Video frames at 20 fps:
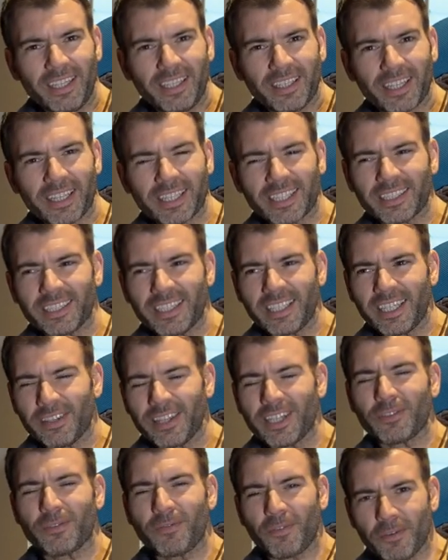Like
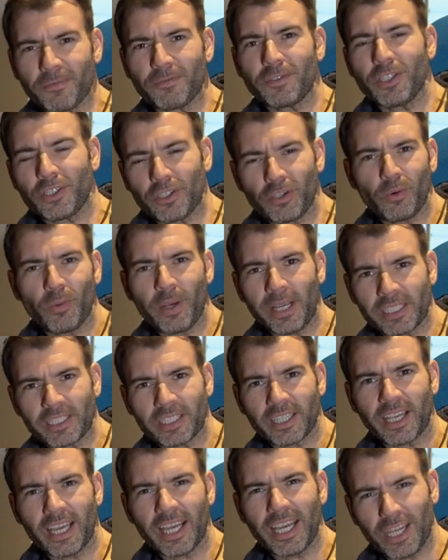there's 52
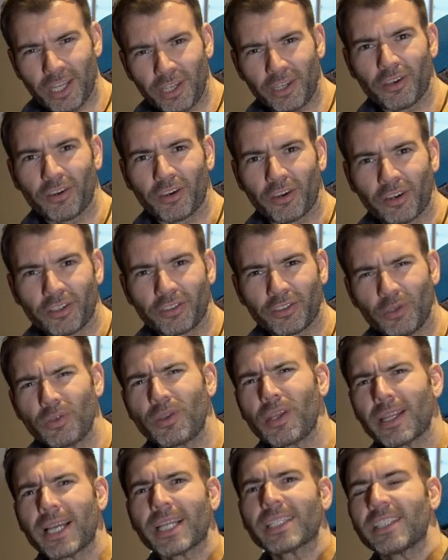weeks in a year. Do you
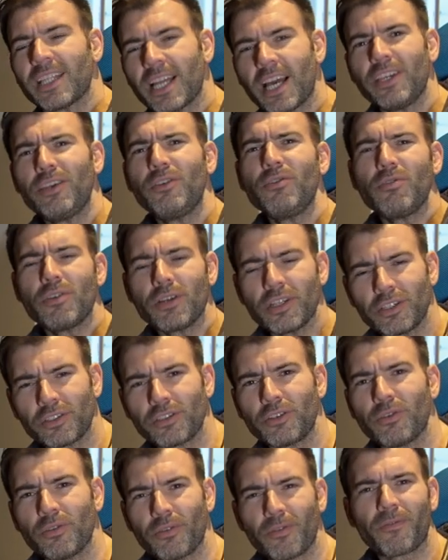think that's it? Are you going to
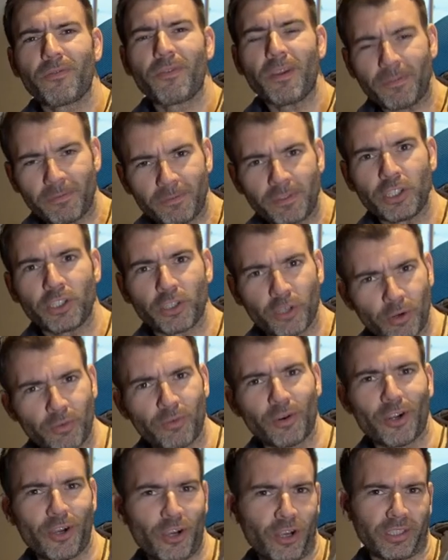do 52
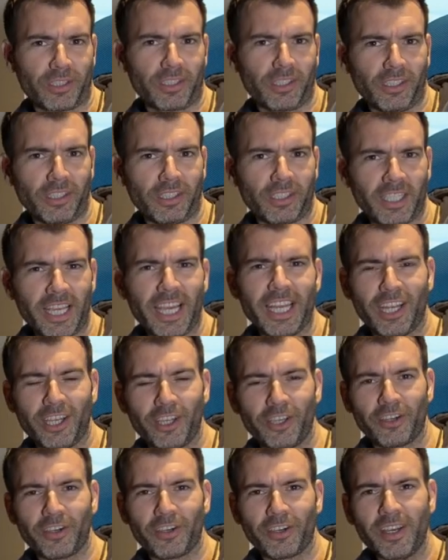rehearsals in a
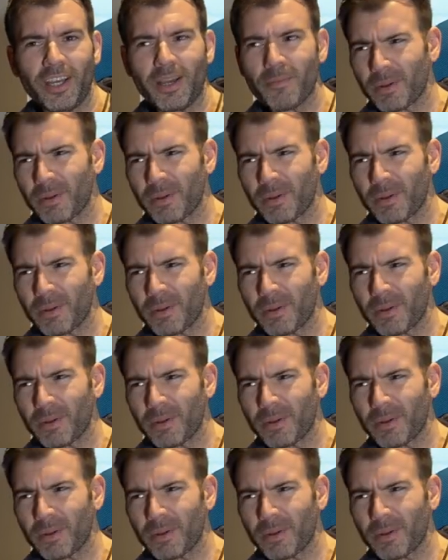year?